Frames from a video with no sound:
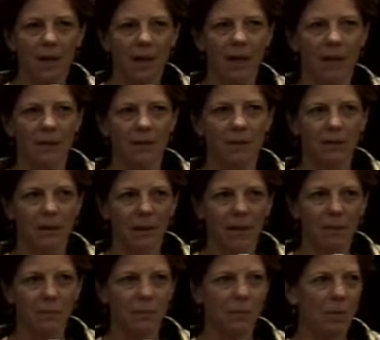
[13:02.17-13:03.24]
and
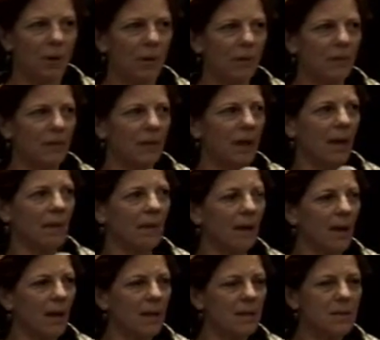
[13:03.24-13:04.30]
I'm part of that,
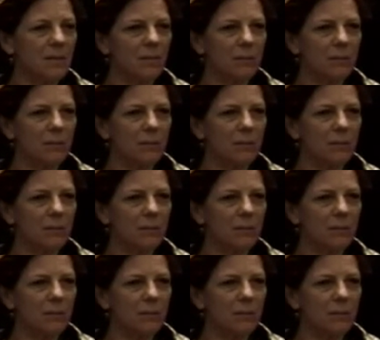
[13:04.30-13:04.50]
has